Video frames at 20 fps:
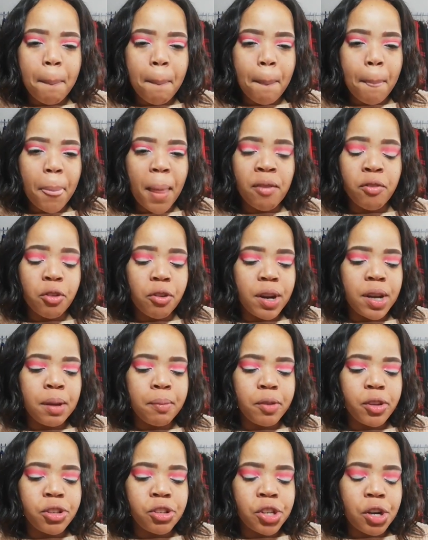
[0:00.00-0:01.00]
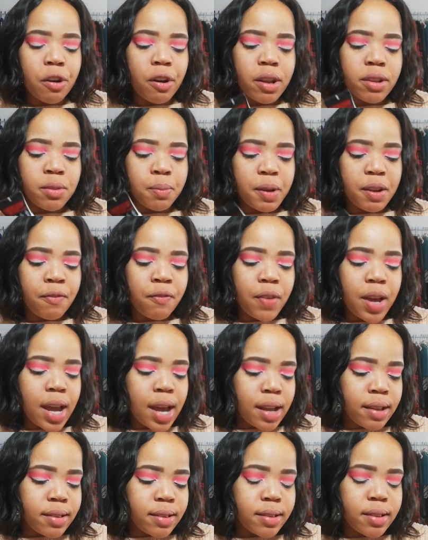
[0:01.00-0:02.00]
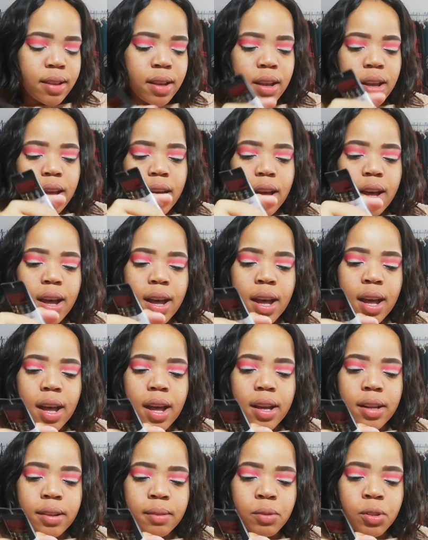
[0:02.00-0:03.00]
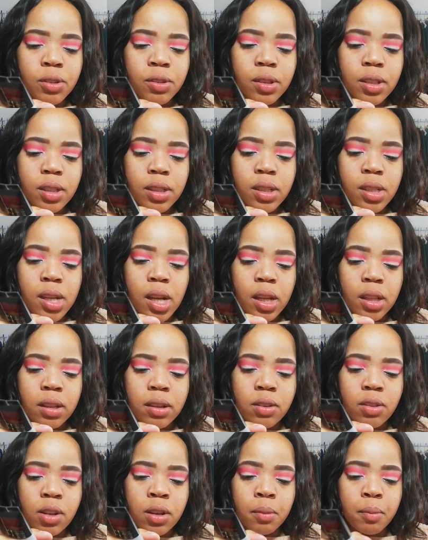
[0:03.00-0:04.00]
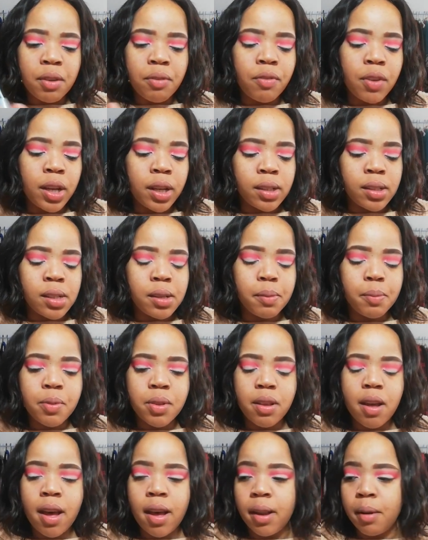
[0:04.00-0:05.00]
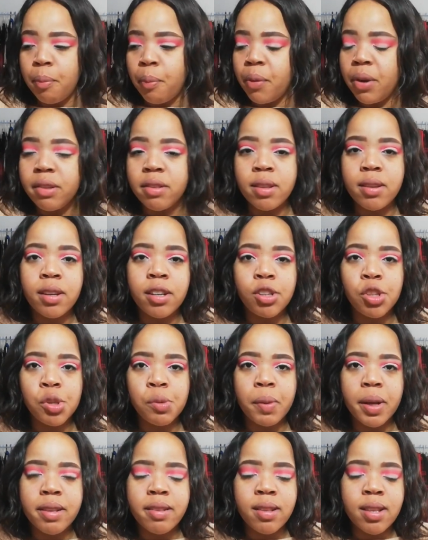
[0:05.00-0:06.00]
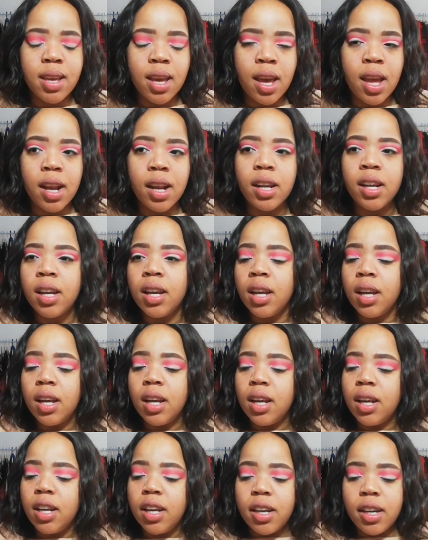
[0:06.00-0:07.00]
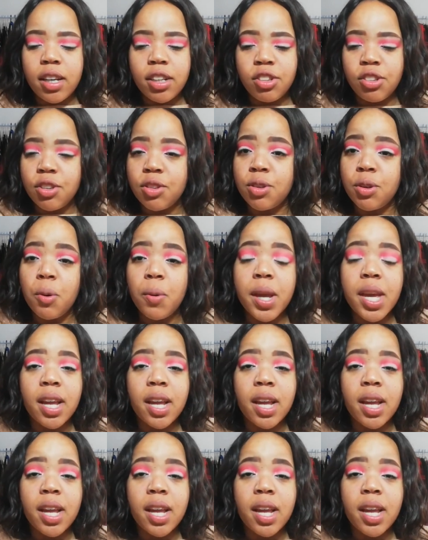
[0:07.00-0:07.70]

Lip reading: I've already moisturized my face, and I'm just going to take this on my fingertips and press it into my skin just so we can